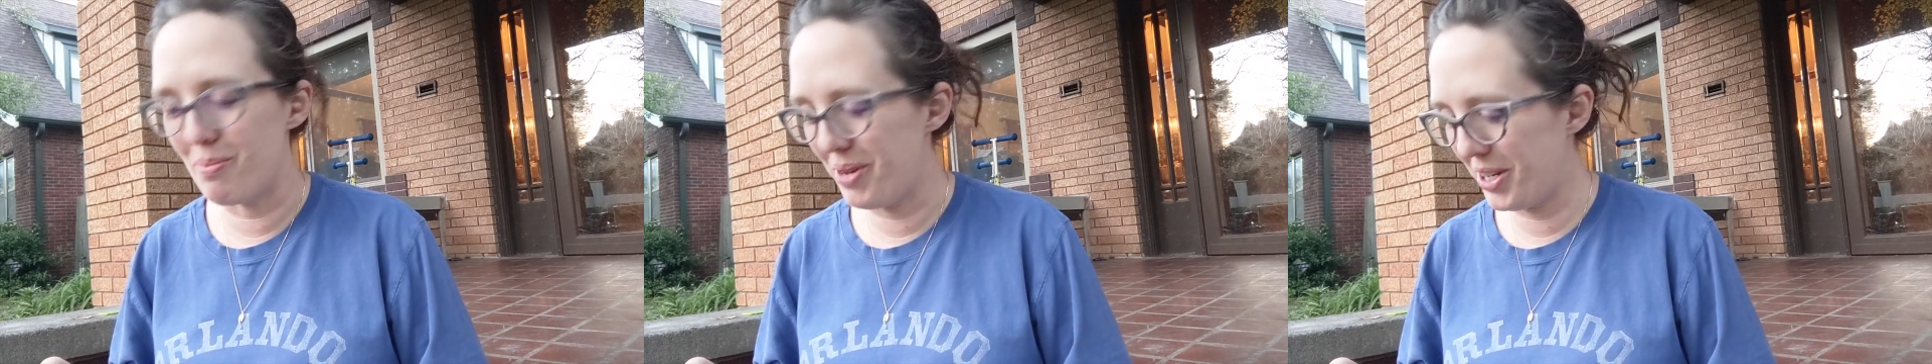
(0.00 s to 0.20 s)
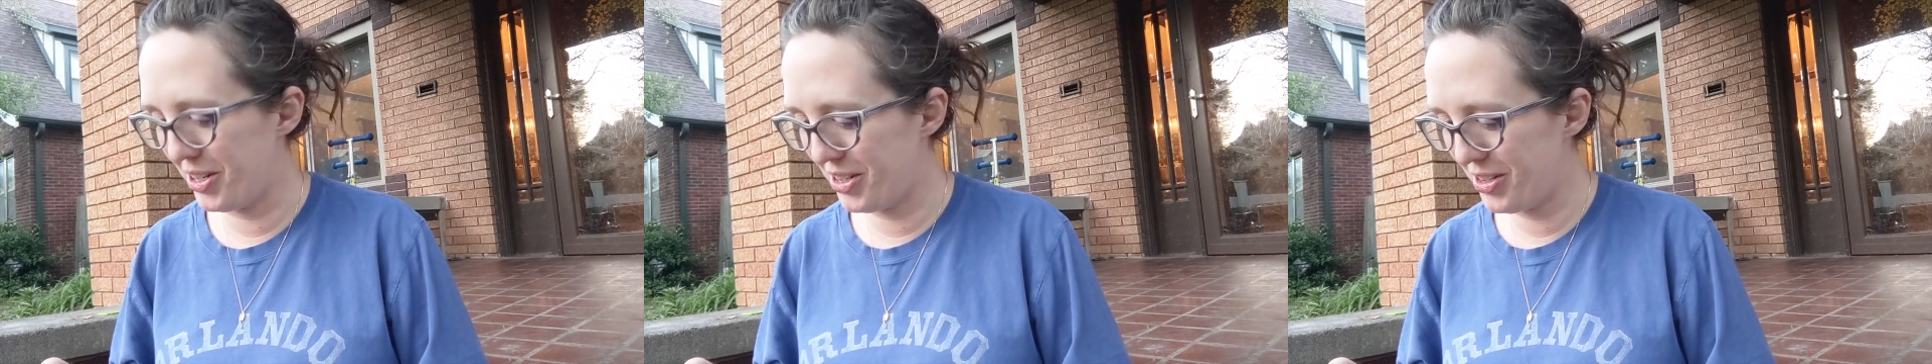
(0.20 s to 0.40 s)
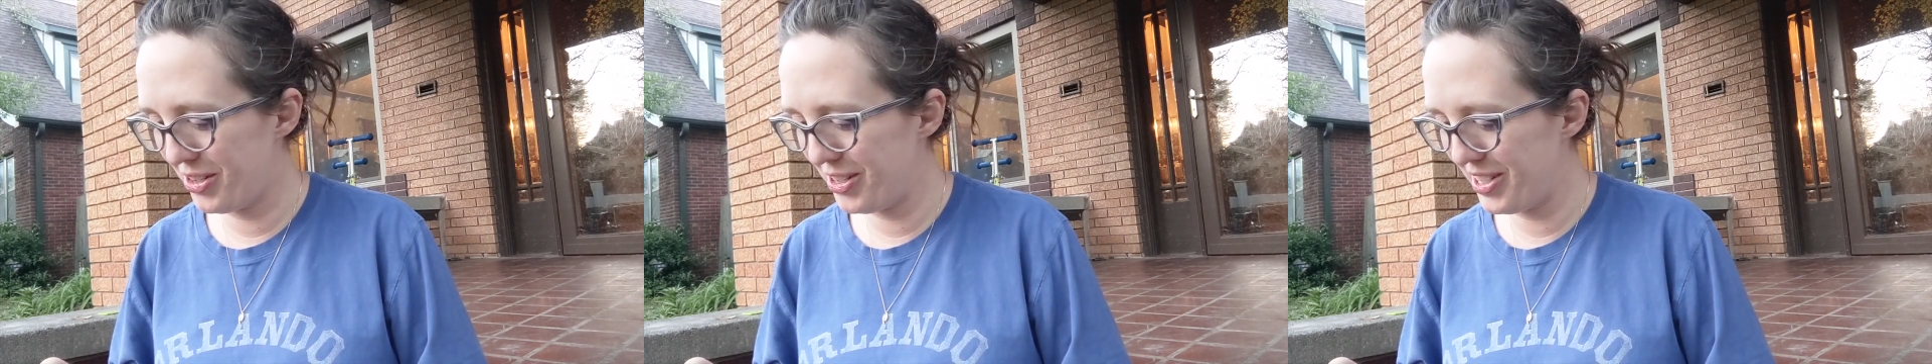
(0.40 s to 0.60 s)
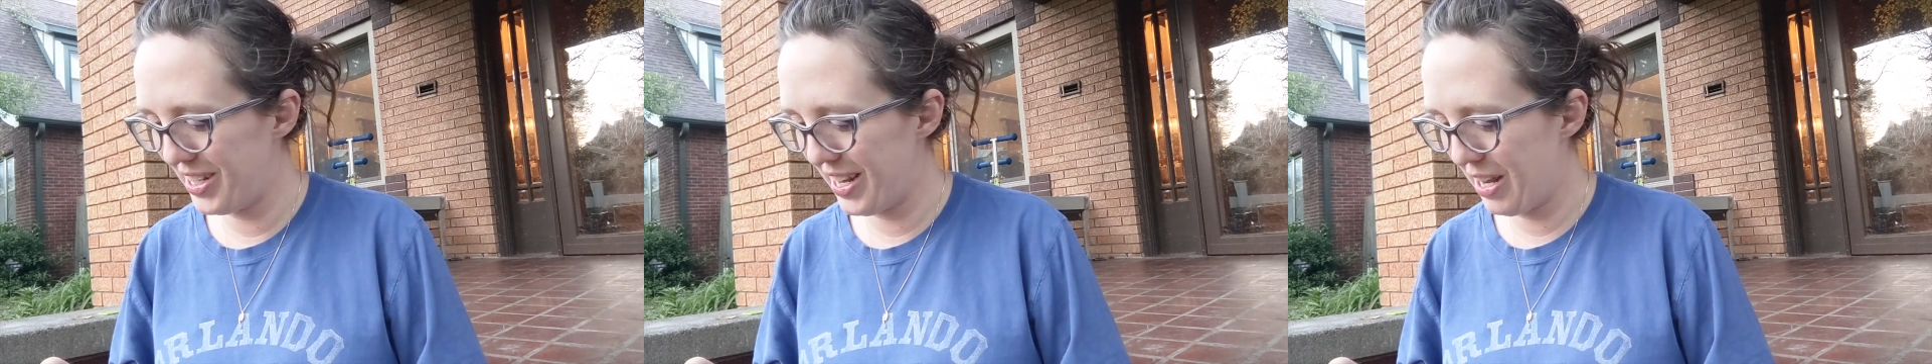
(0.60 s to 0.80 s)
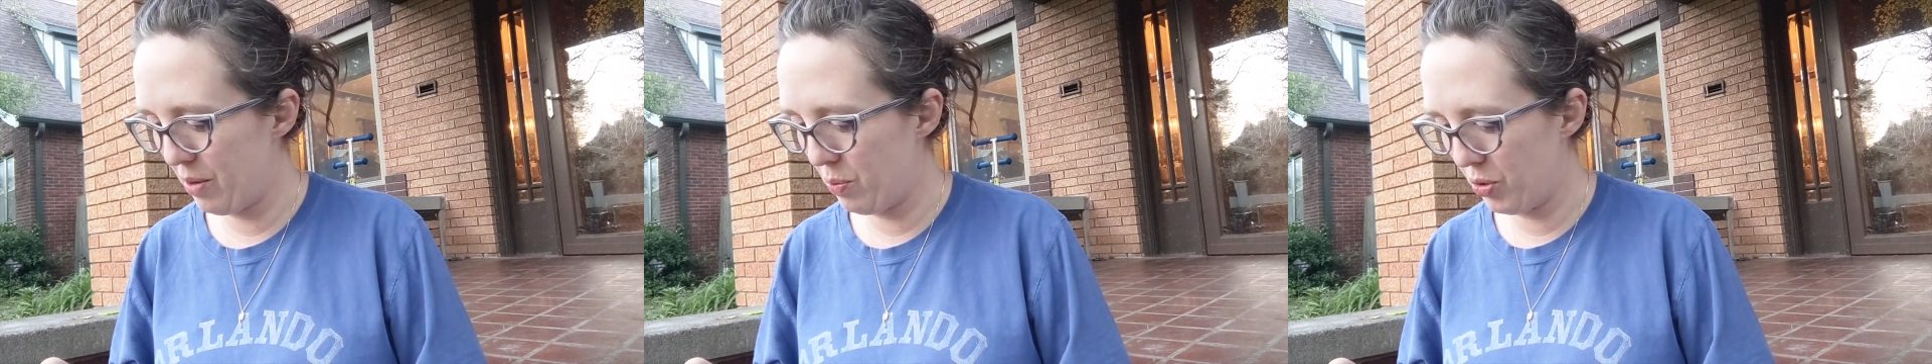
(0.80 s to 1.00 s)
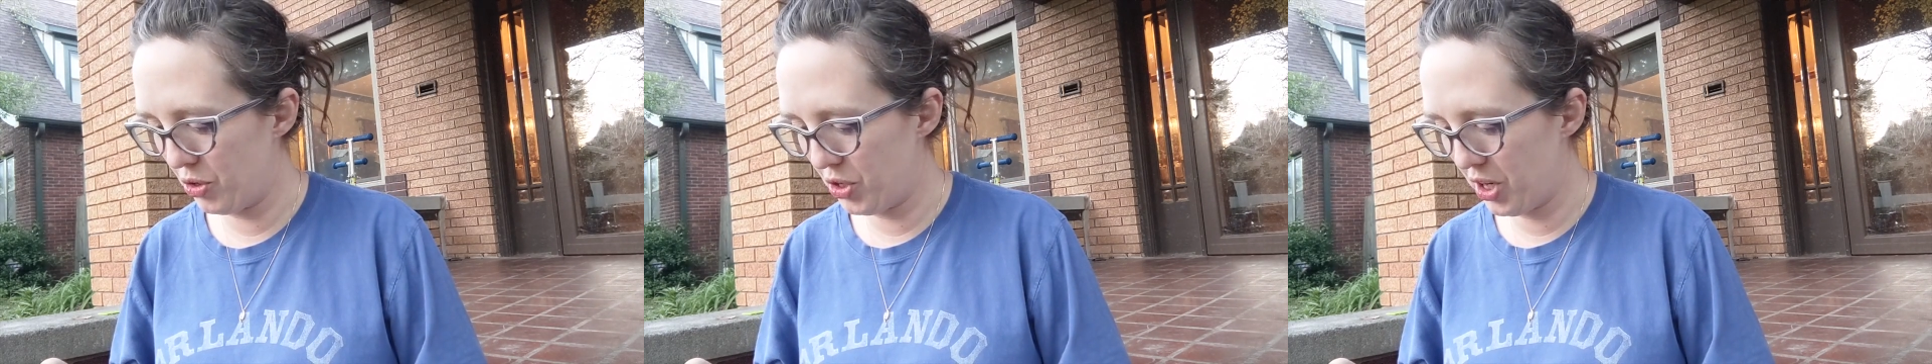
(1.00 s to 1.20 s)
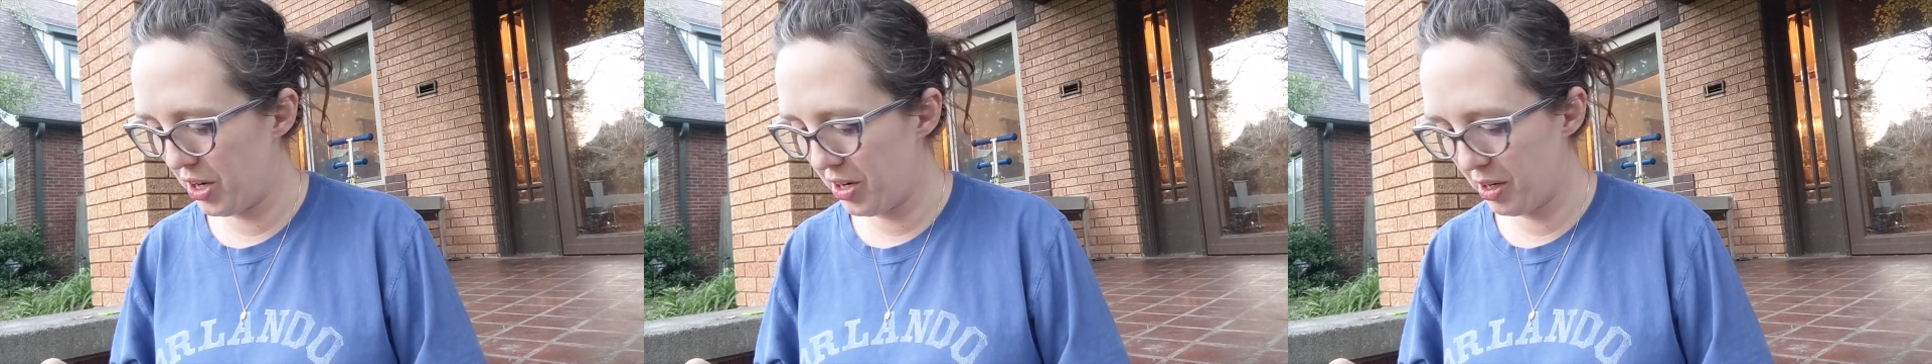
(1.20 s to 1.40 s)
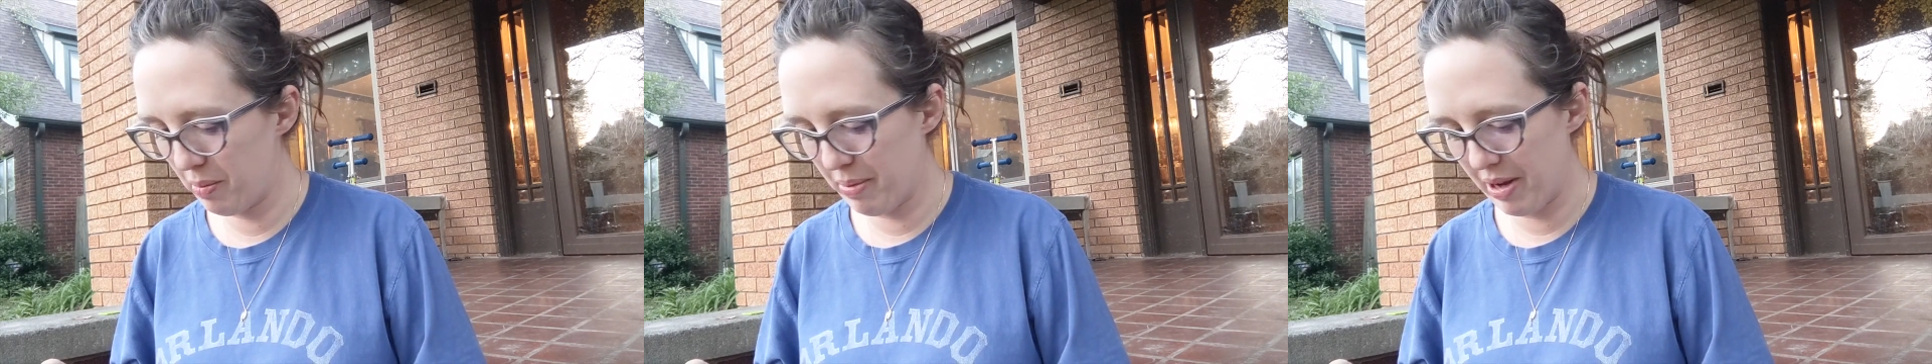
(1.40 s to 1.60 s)
pictures, and we'll
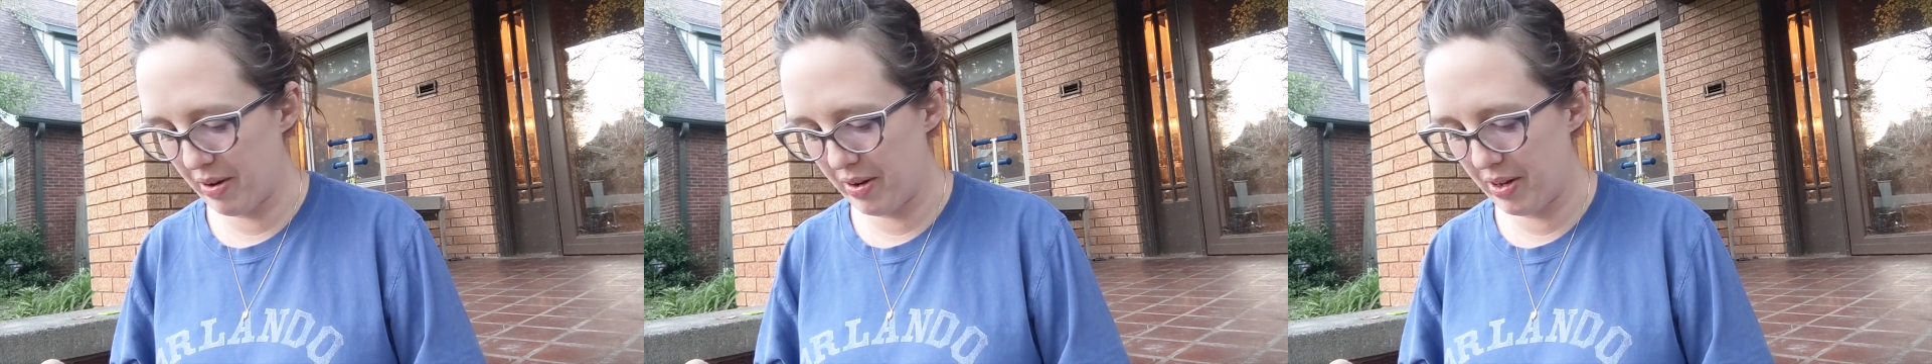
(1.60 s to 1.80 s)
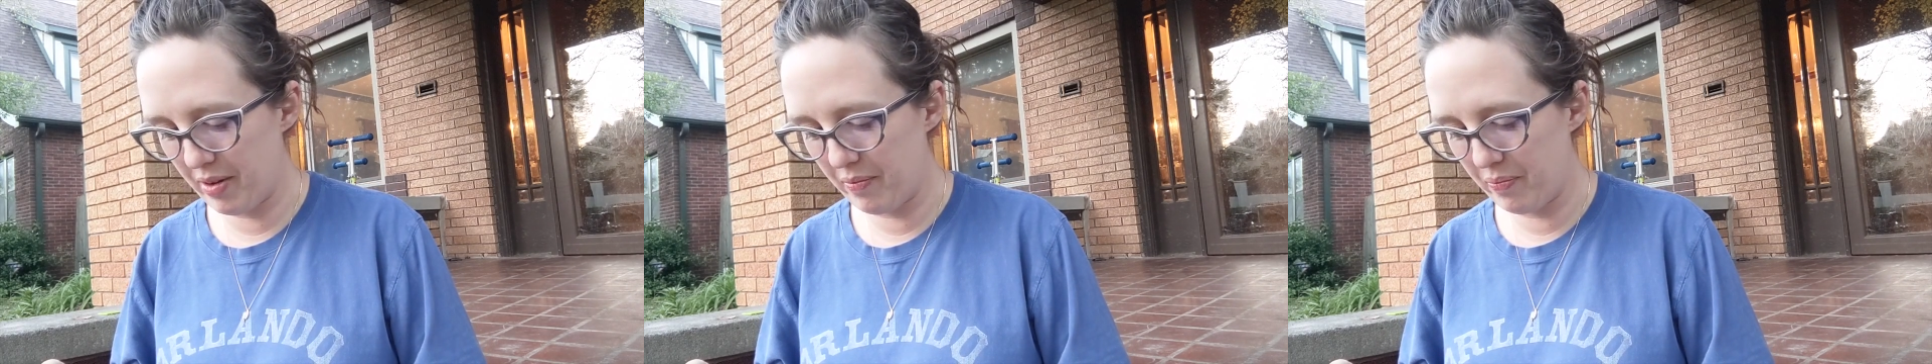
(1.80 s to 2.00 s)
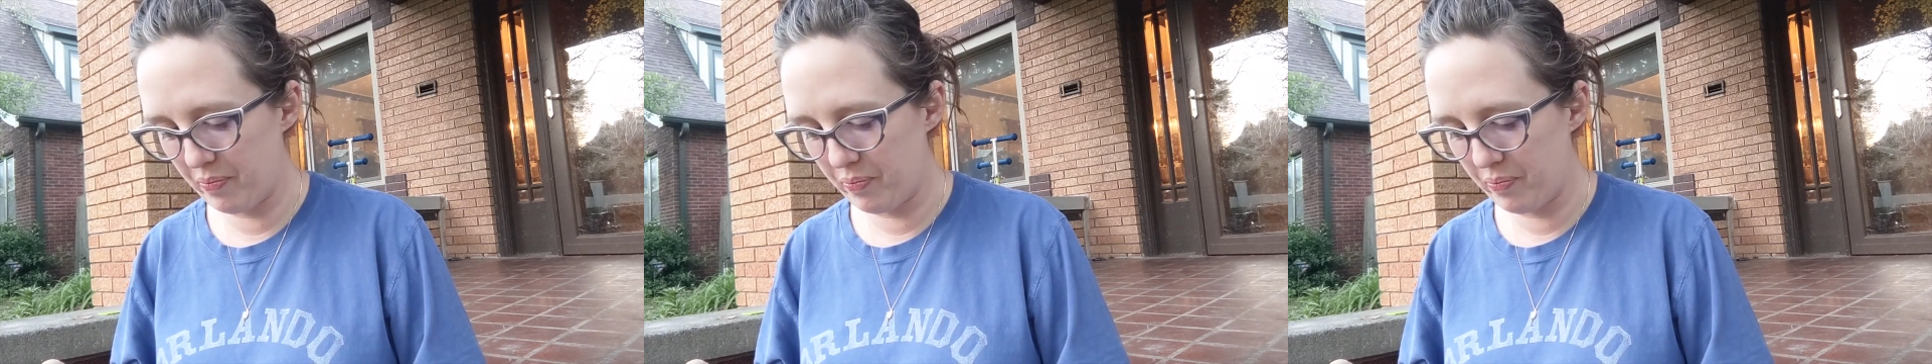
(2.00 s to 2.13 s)
talk about it.